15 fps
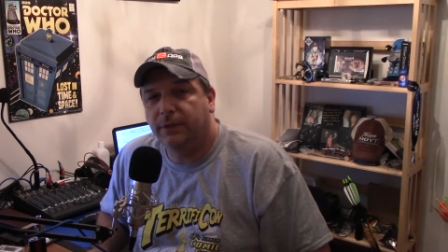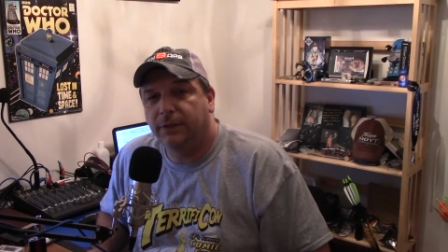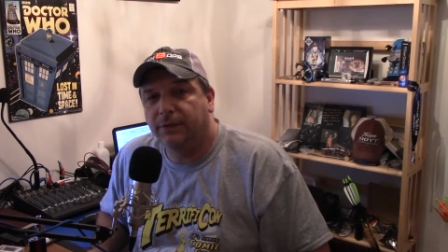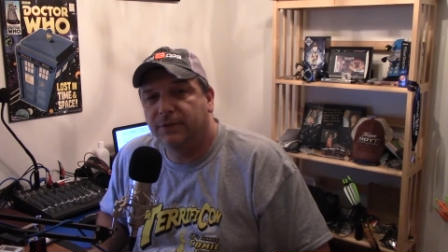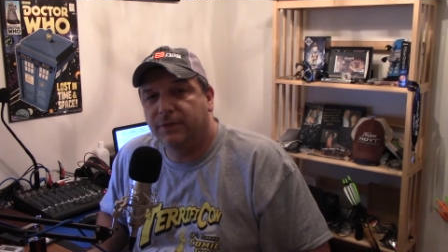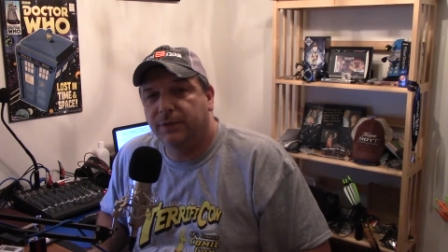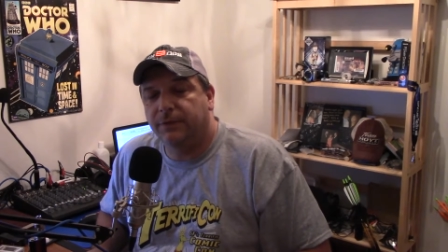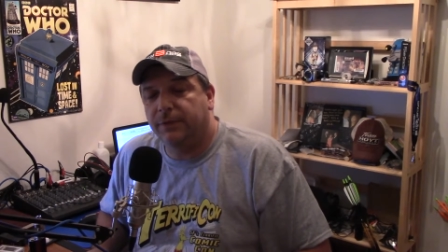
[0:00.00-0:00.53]

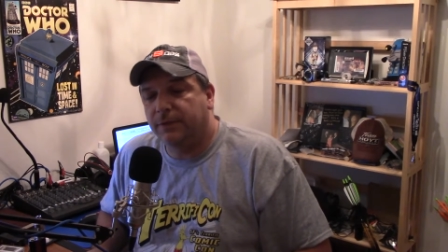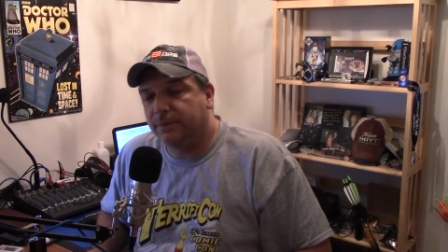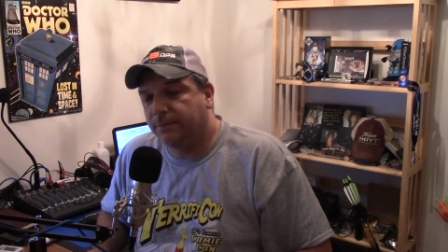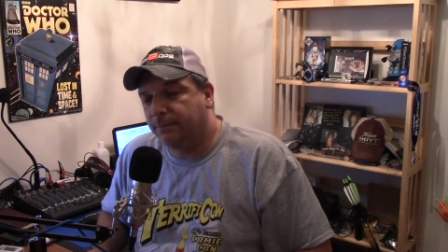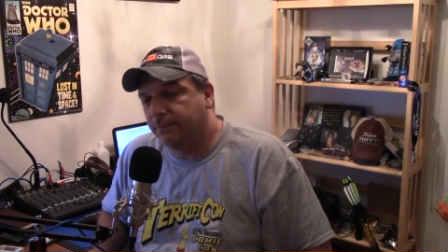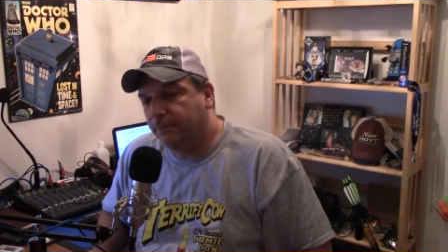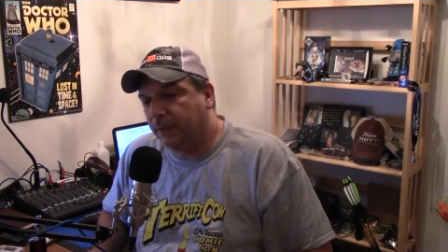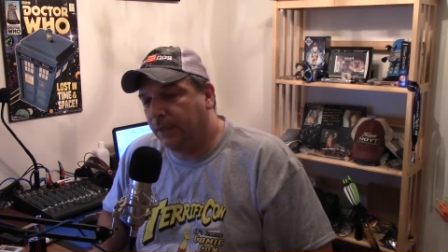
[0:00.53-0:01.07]
series,
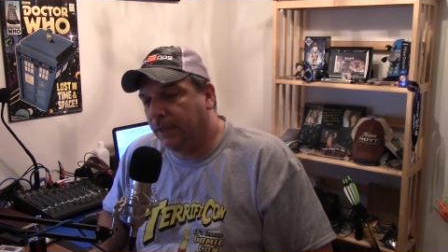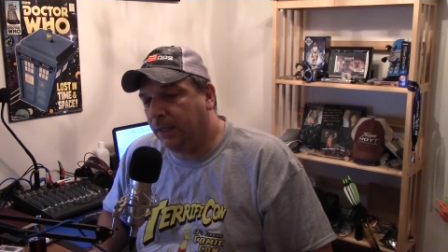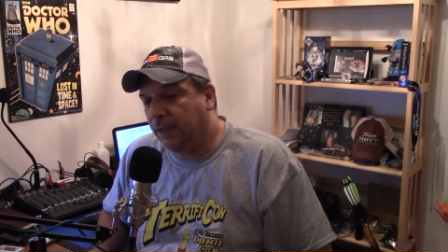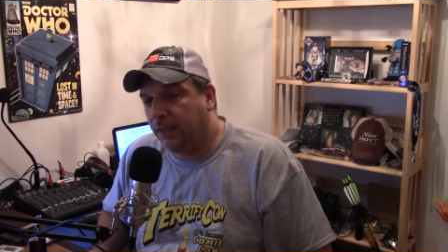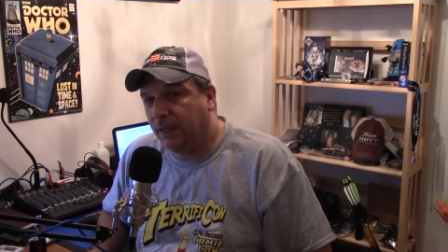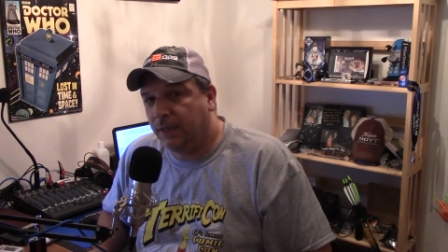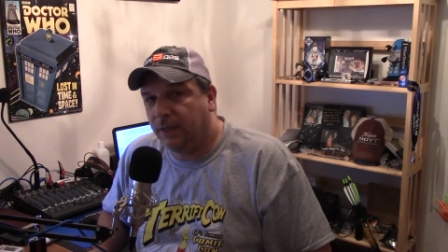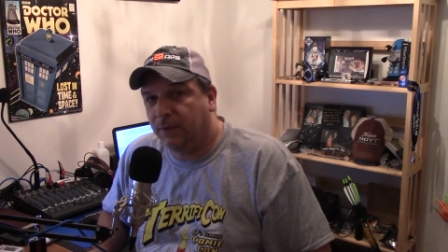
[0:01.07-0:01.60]

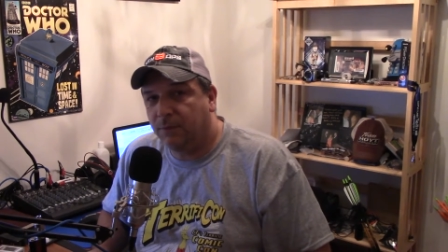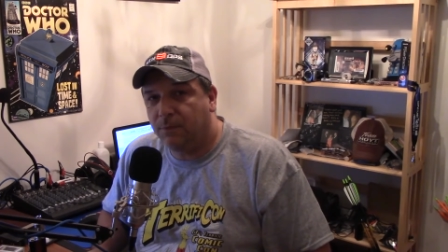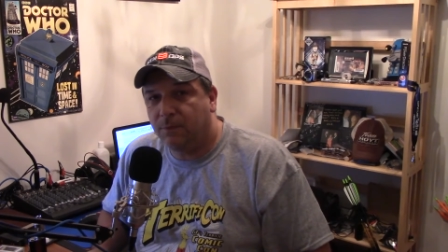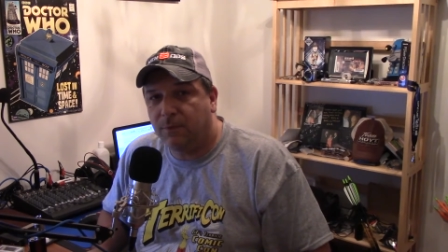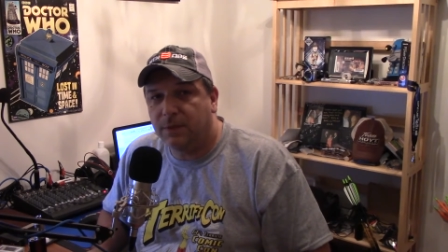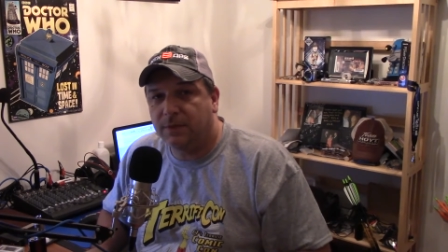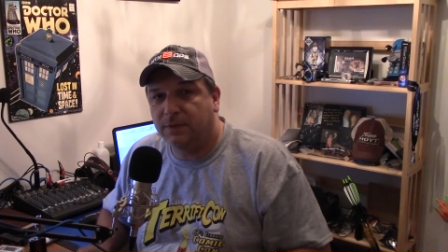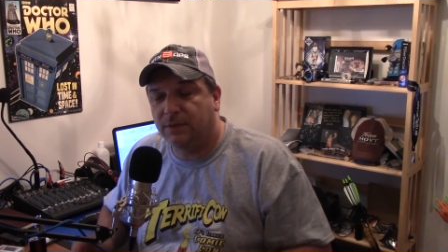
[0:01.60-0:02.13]
and it
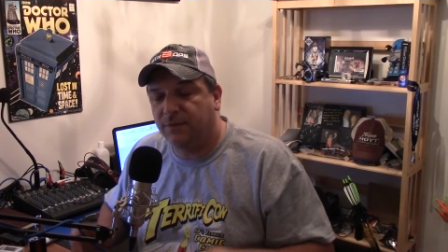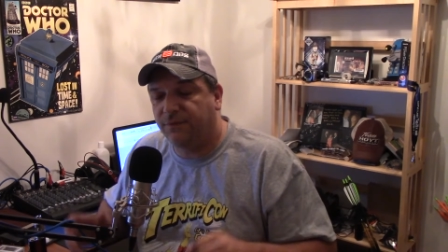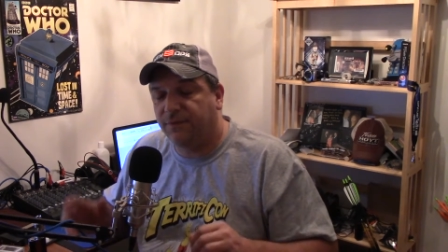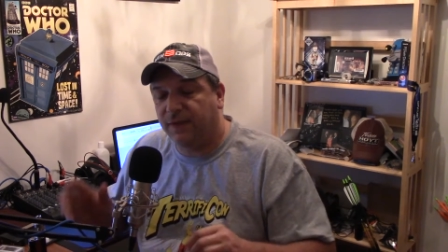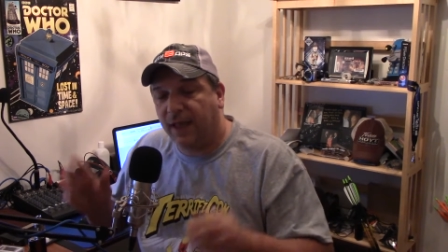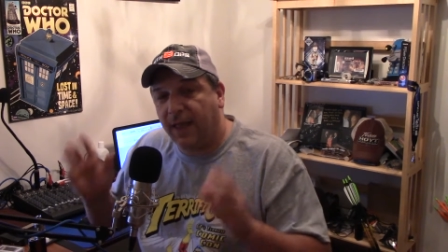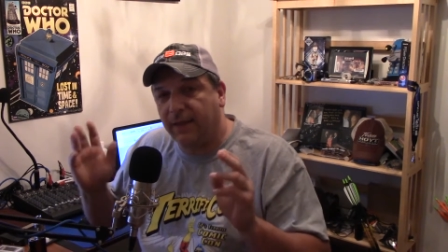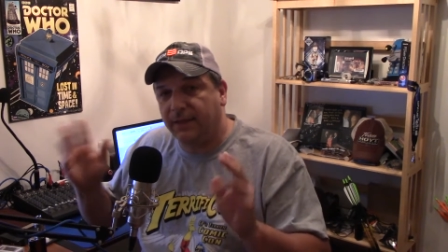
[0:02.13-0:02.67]
was the
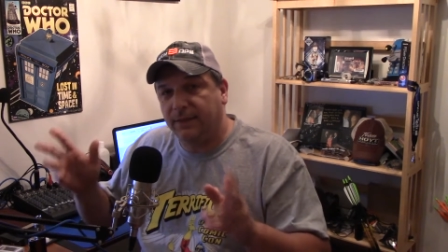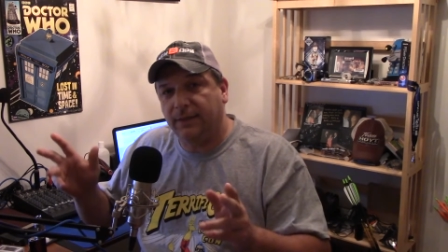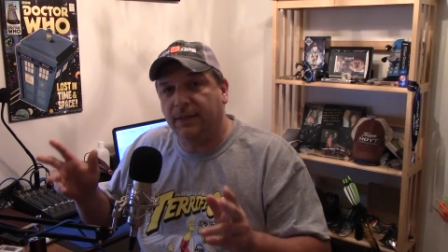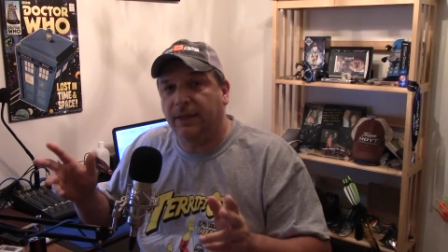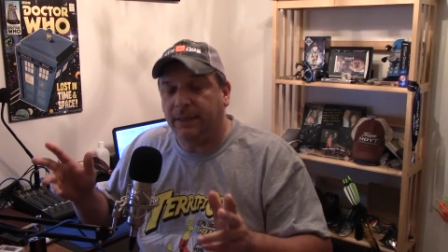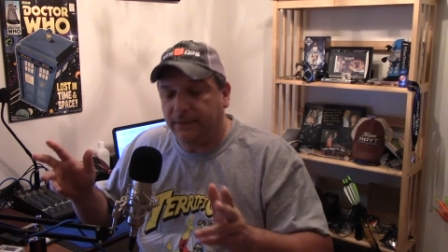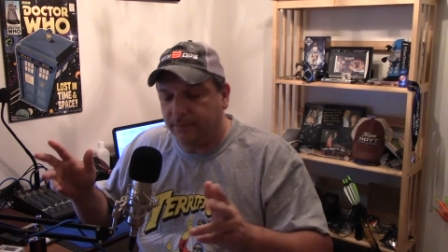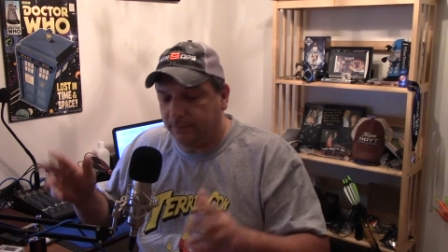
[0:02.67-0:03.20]
finale
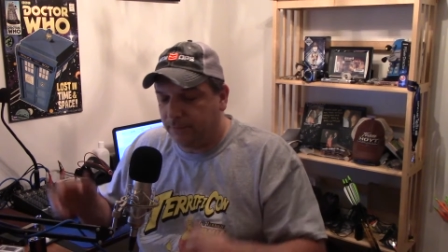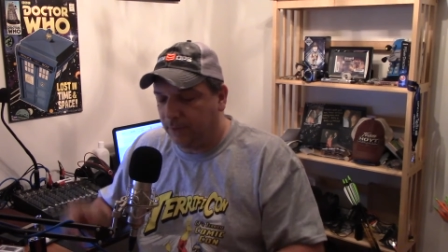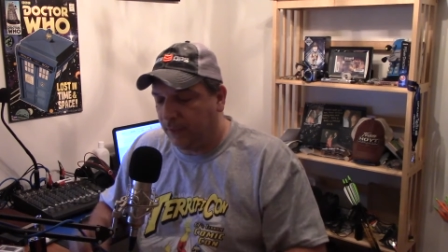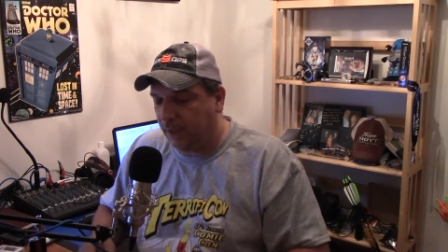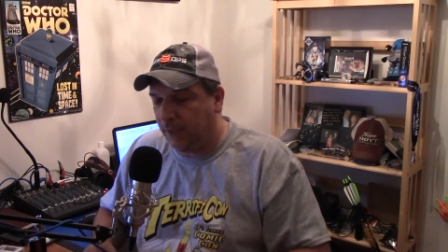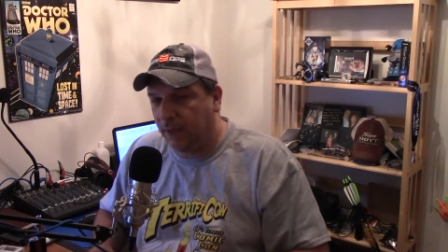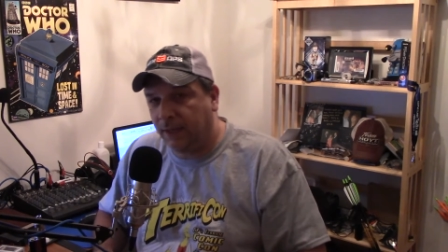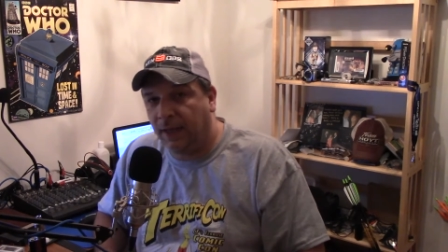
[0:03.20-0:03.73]
tonight,
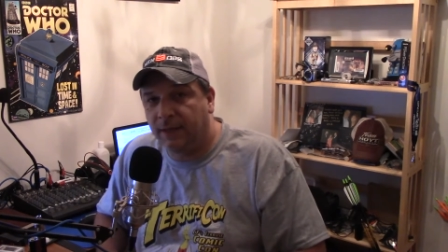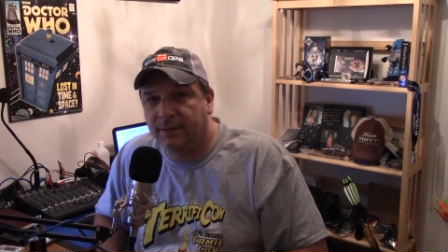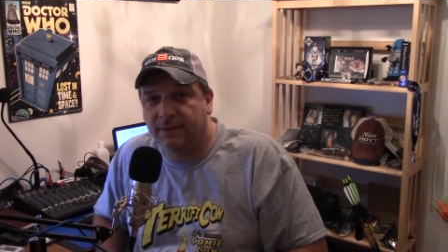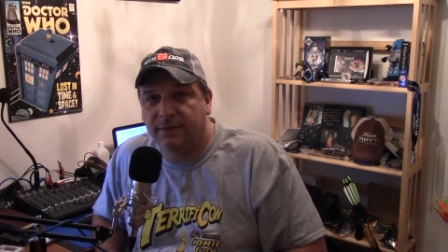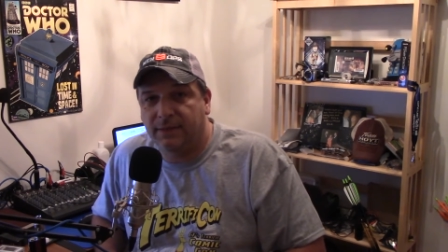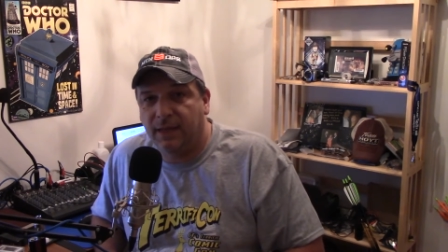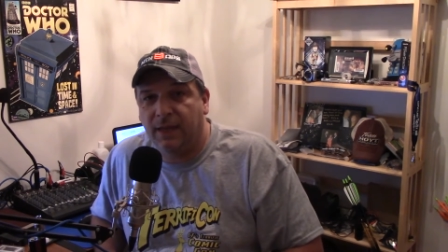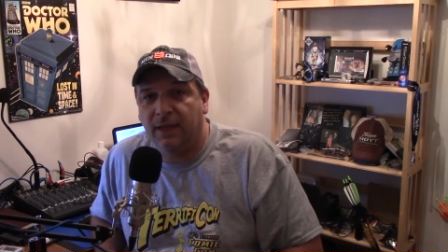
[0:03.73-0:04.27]
and that is
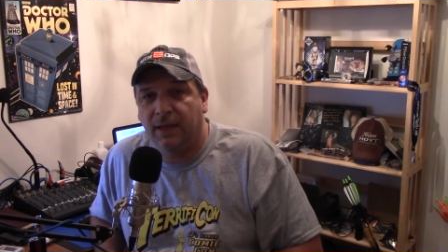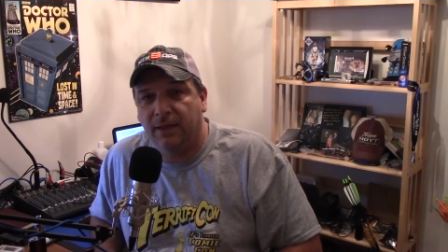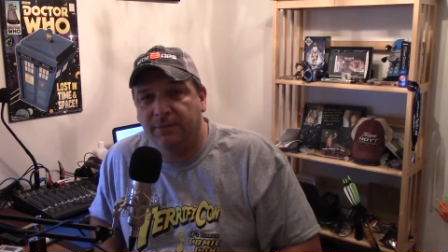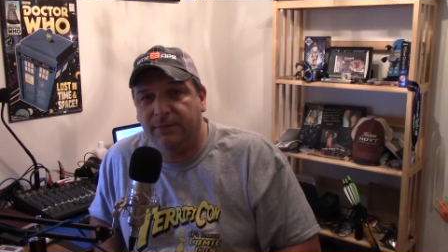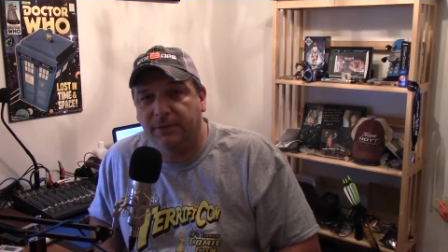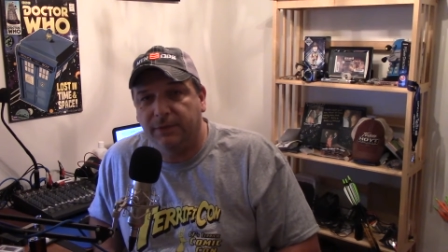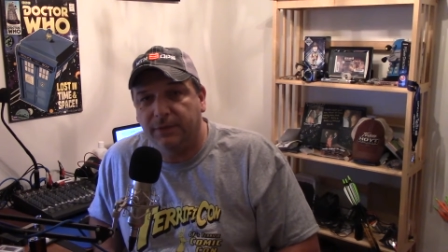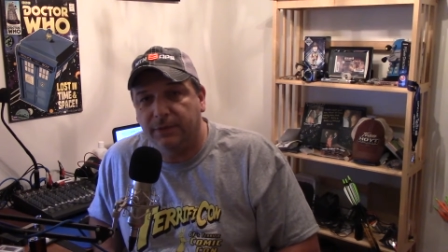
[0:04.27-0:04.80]
the
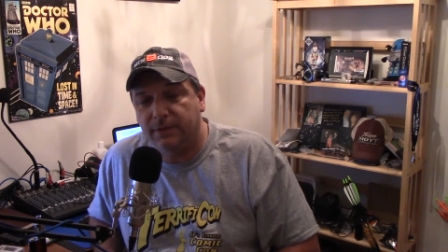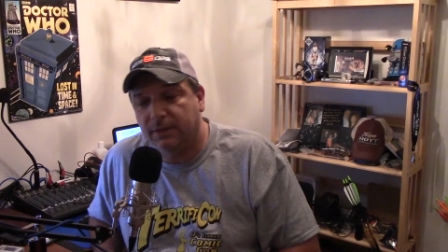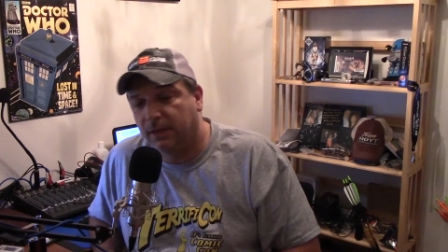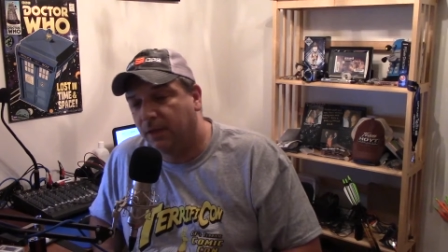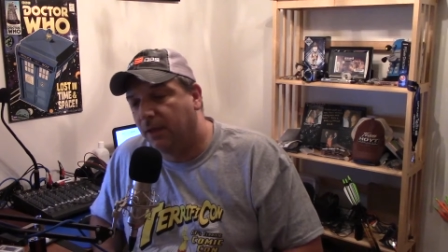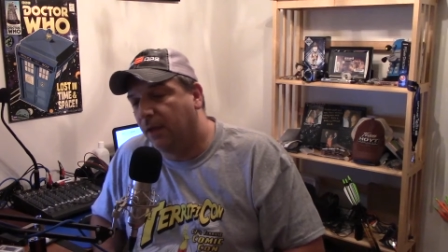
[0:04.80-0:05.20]
Can-Am series.